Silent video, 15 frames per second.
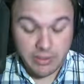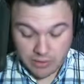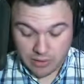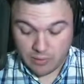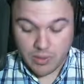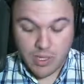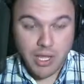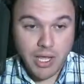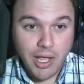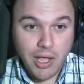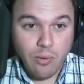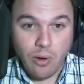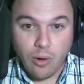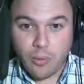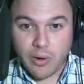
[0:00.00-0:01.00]
So
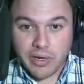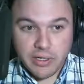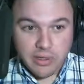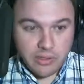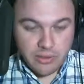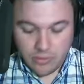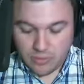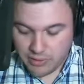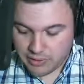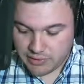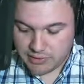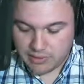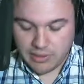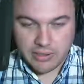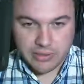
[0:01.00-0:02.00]
what we're going to do
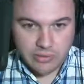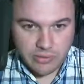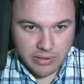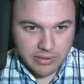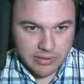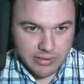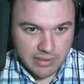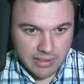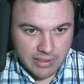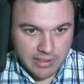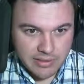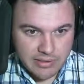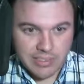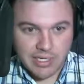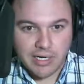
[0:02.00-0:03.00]
is, as you can see
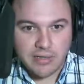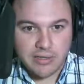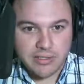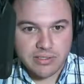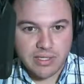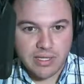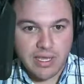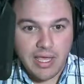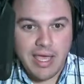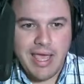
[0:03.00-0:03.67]
inside of this thing,